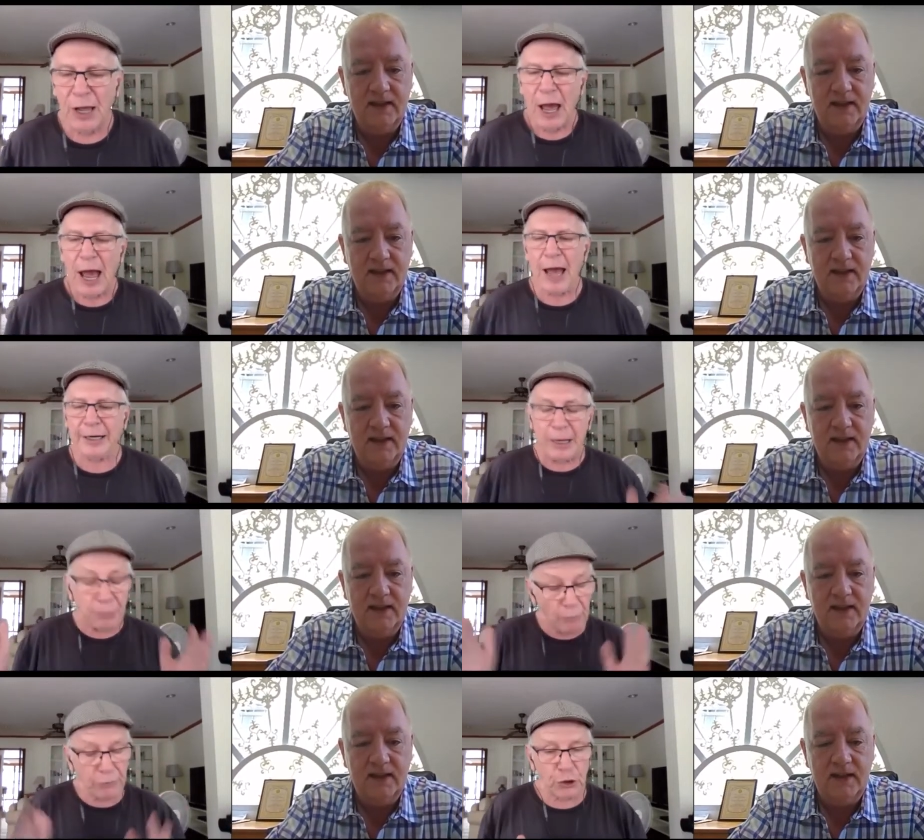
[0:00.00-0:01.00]
Speaker 1: and keep
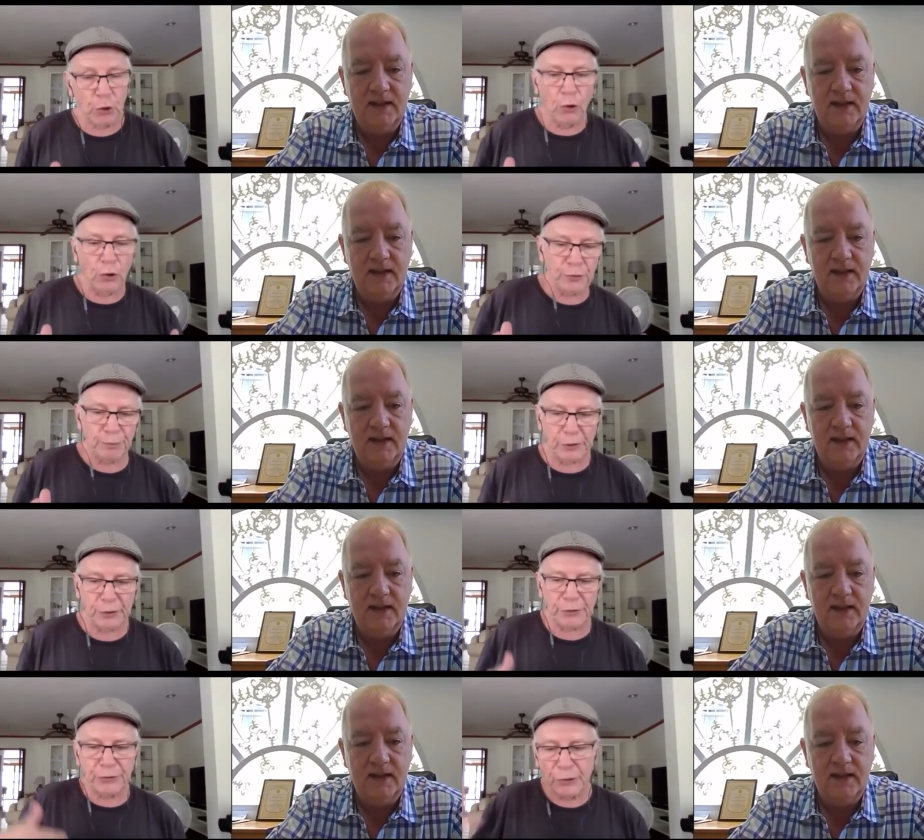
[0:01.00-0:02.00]
them short
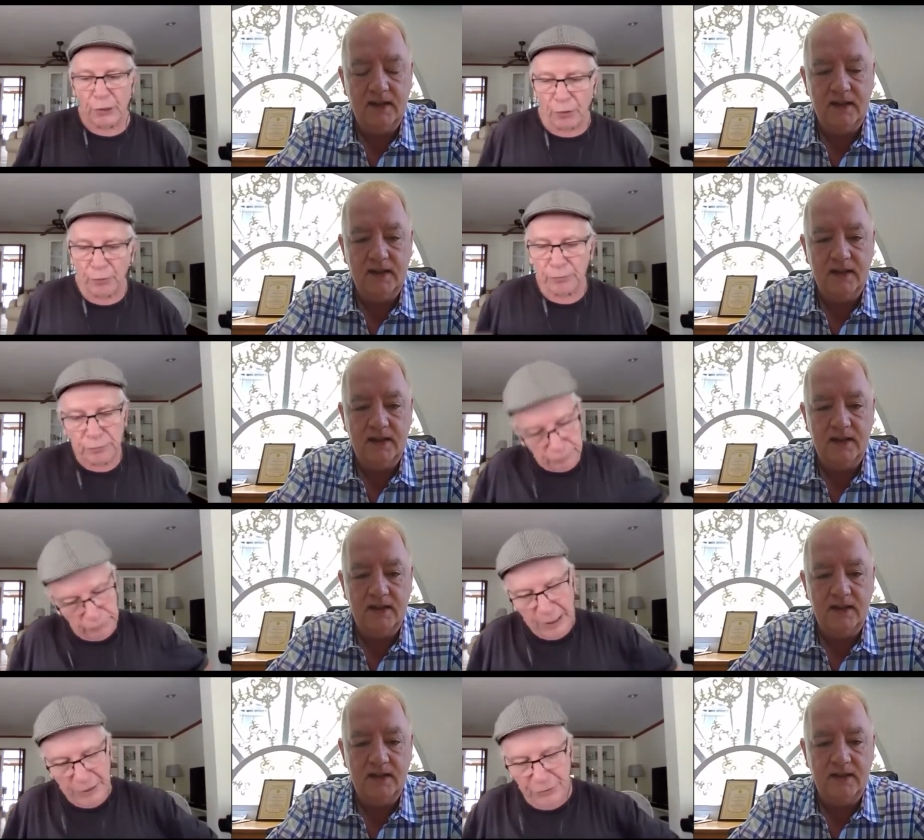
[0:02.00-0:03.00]
because, you know,
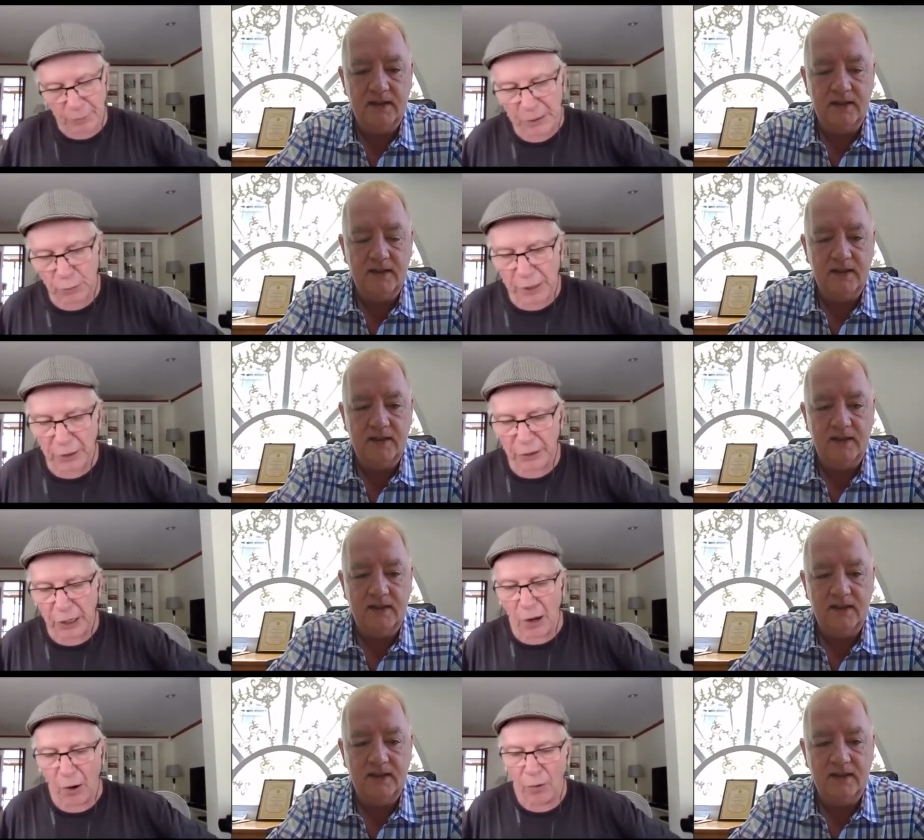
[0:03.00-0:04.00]
that's the best way to
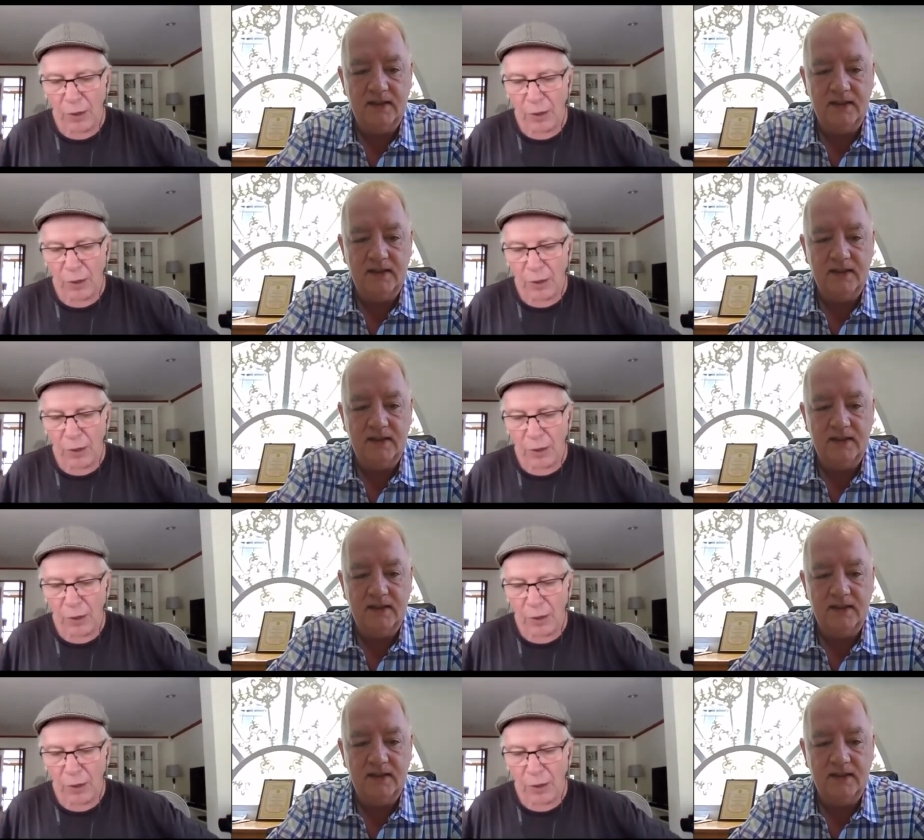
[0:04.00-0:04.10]
go.